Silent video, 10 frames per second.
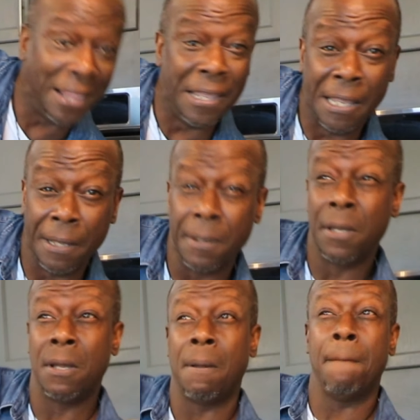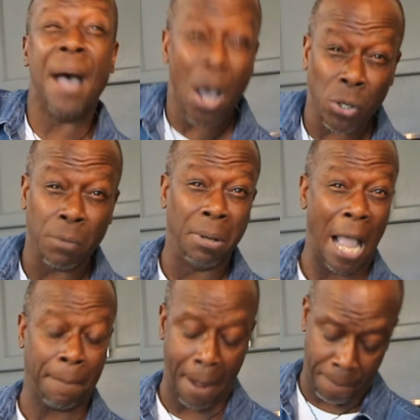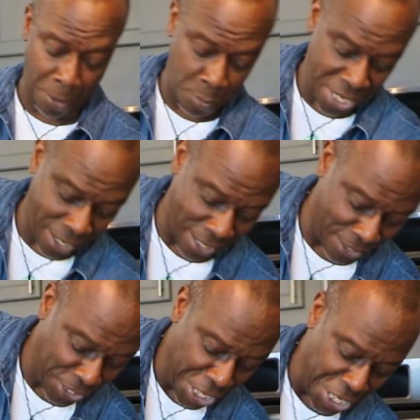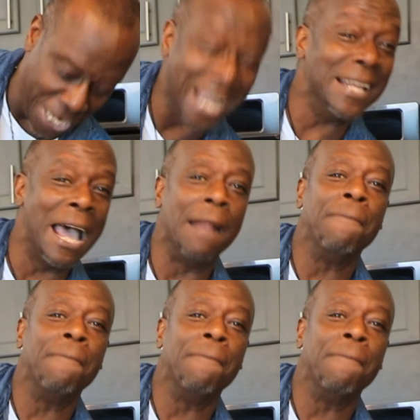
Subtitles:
of the powdered black pepper because you get that